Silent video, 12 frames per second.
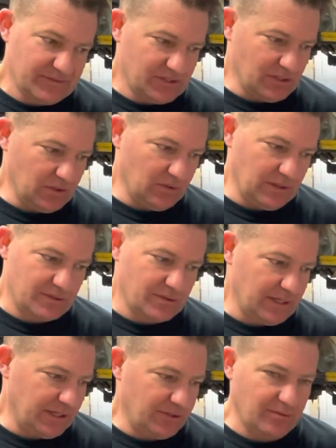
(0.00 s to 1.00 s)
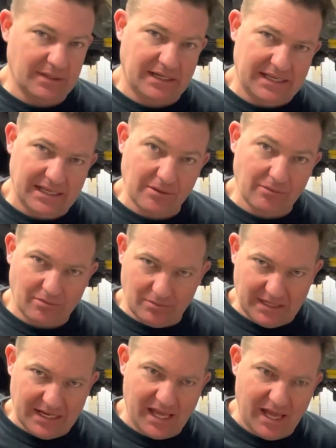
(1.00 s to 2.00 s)
so I try to do what I can with what I
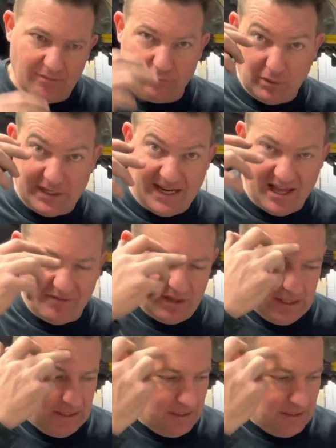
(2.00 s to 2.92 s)
have when I have it.